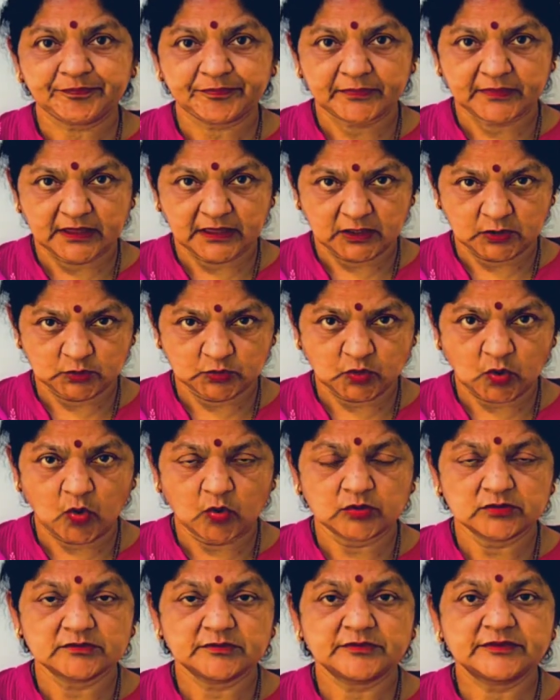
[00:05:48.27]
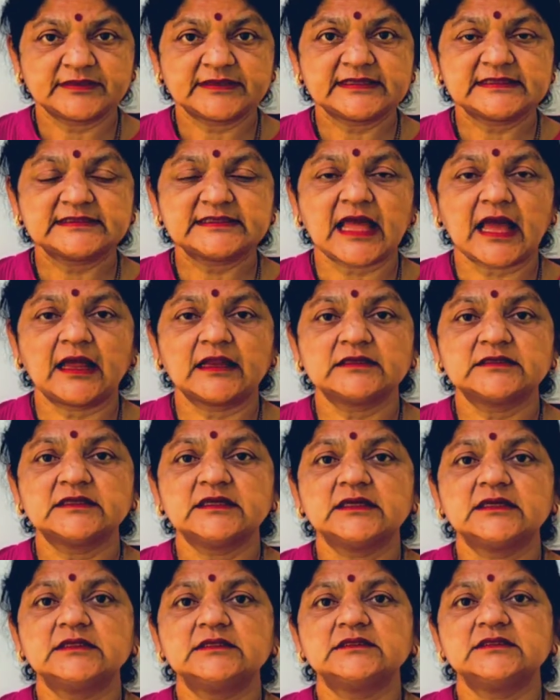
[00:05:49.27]
where the author says that
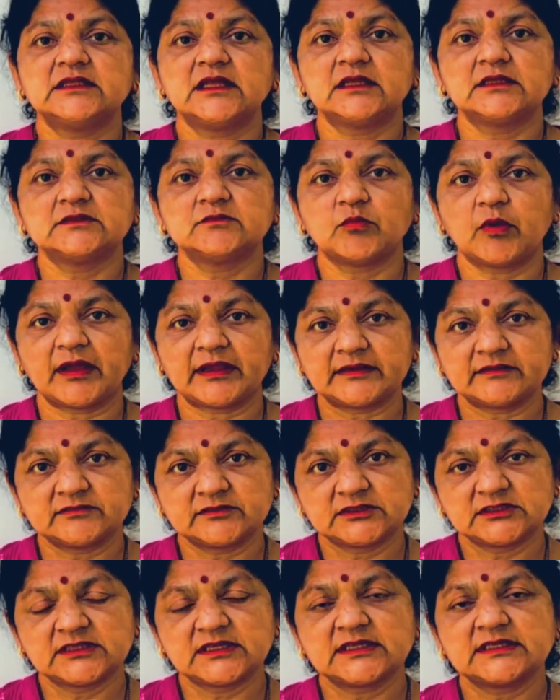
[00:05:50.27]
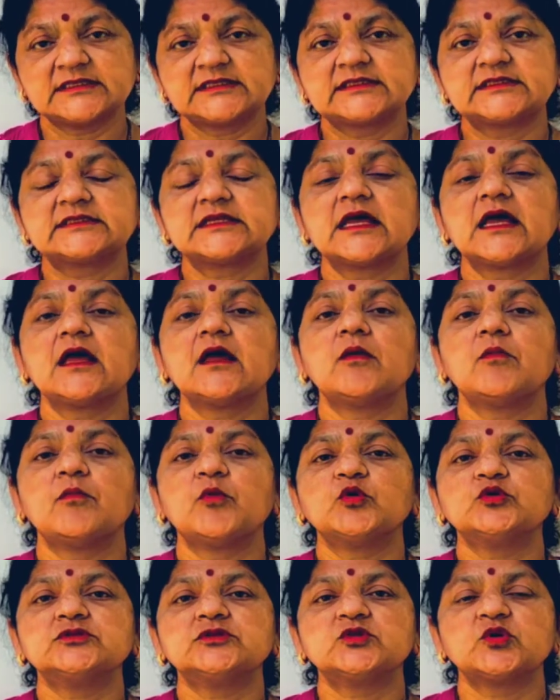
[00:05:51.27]
his ancestors
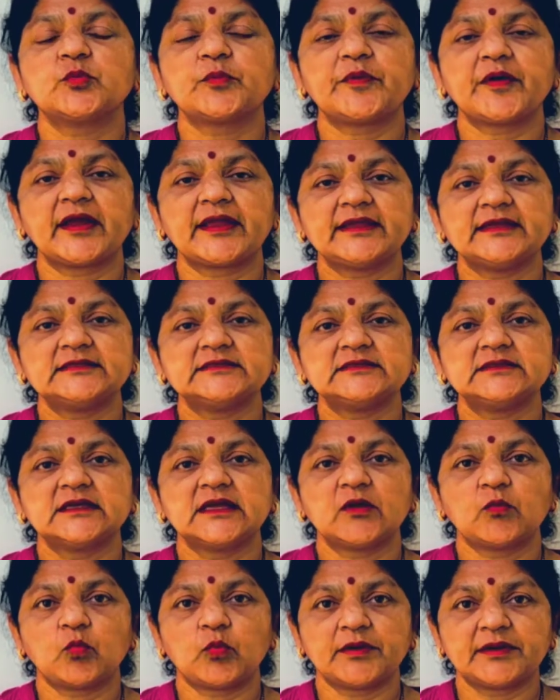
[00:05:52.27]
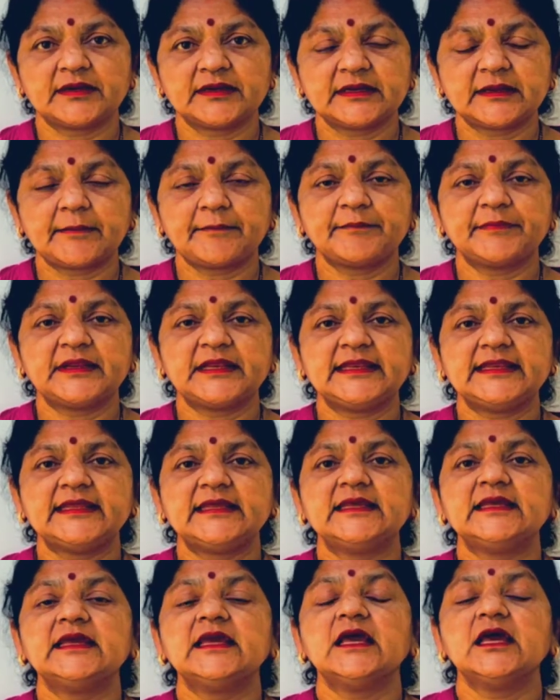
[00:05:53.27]
used to feel very
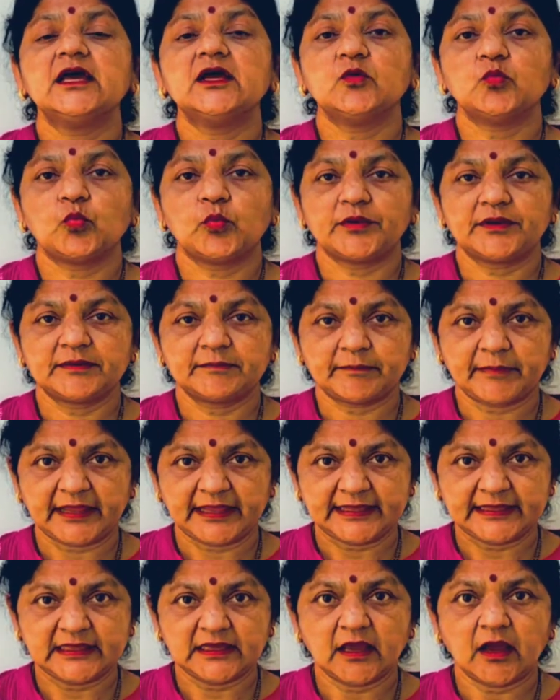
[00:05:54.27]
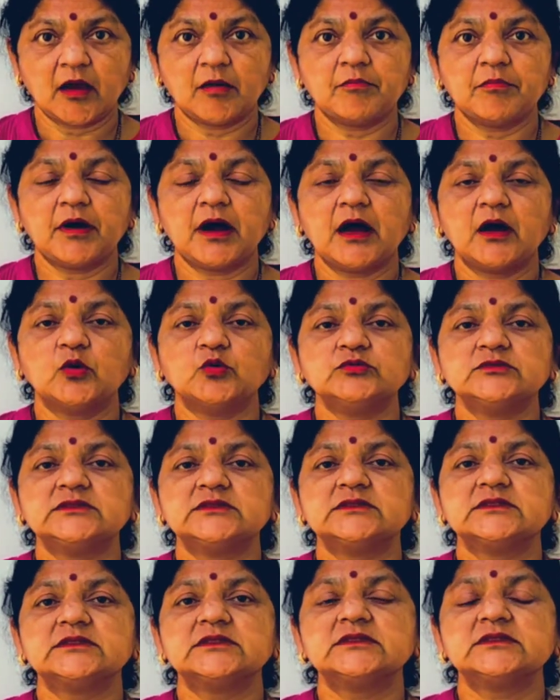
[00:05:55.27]
happy by thinking
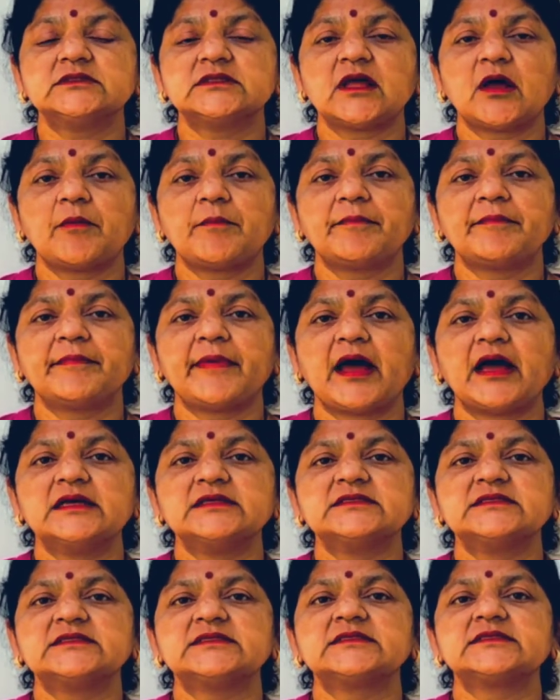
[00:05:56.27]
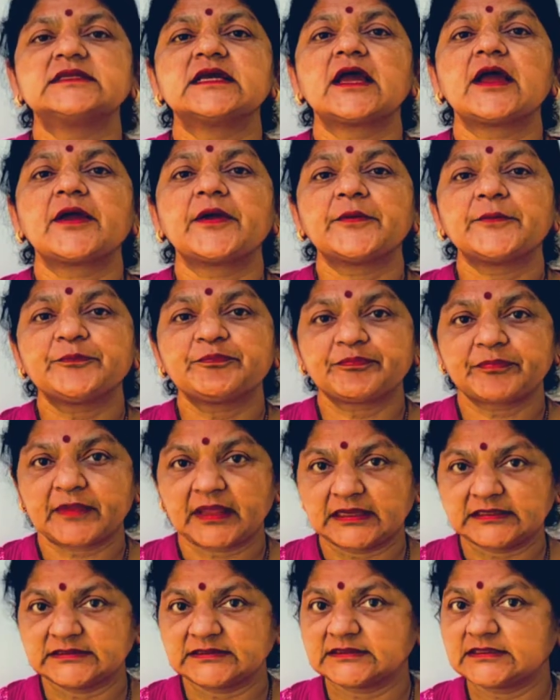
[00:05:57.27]
about their past, that
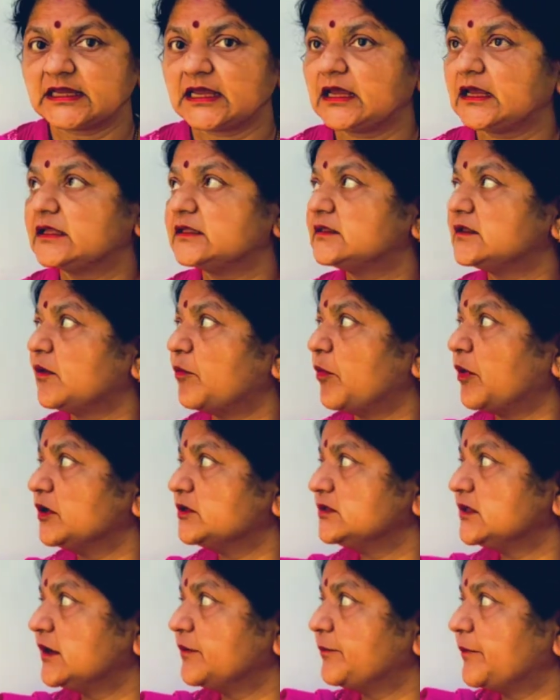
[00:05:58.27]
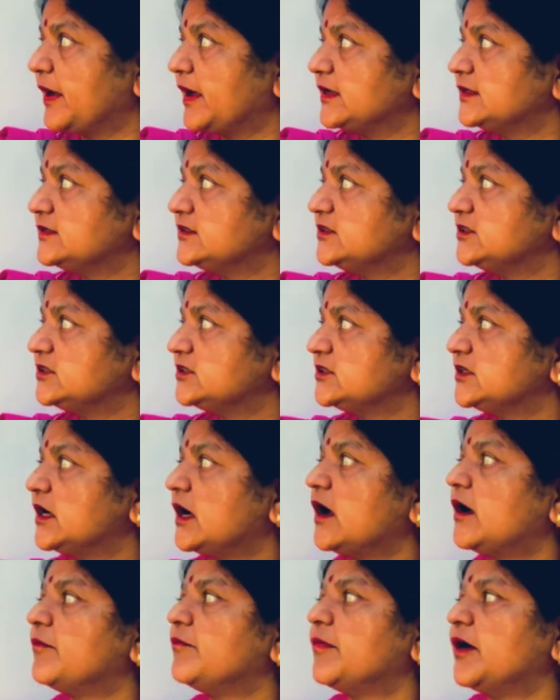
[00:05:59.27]
is, about the culture,
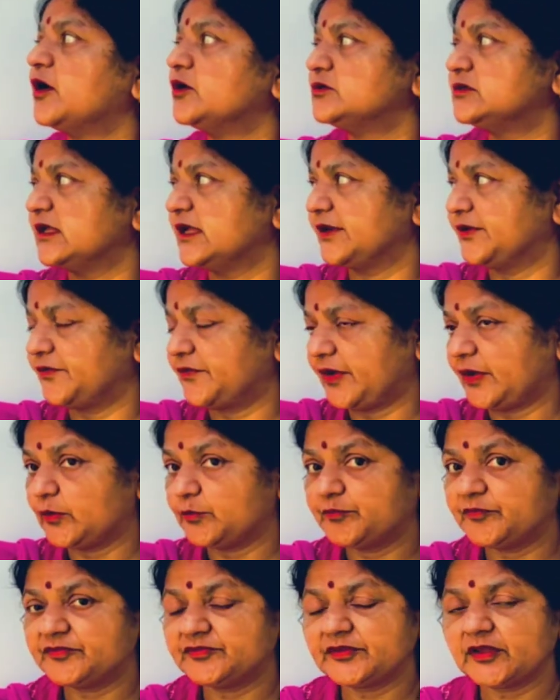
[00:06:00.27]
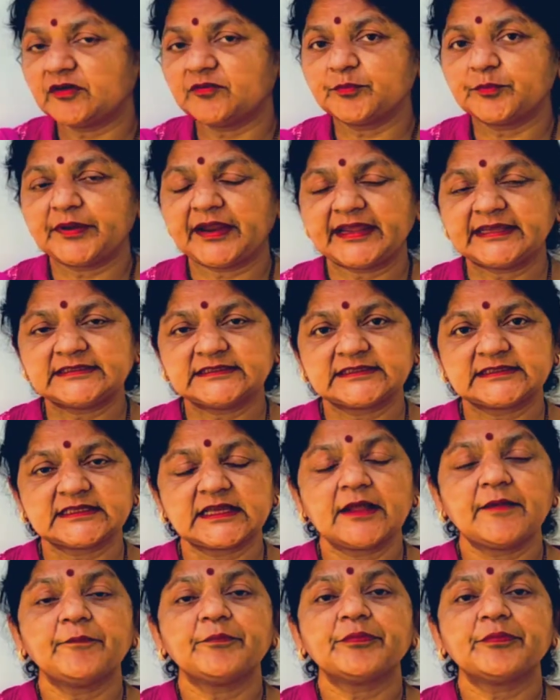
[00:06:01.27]
about the loaves of bread,